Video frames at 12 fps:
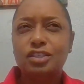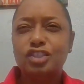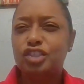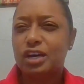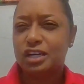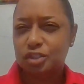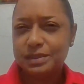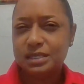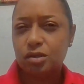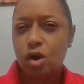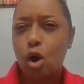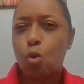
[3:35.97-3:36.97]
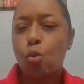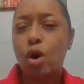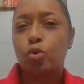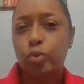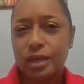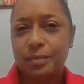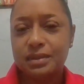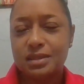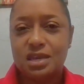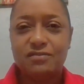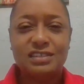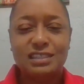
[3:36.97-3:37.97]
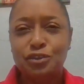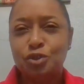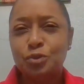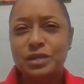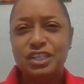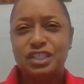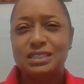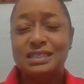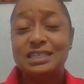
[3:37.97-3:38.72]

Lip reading: judgment on what we believe a situation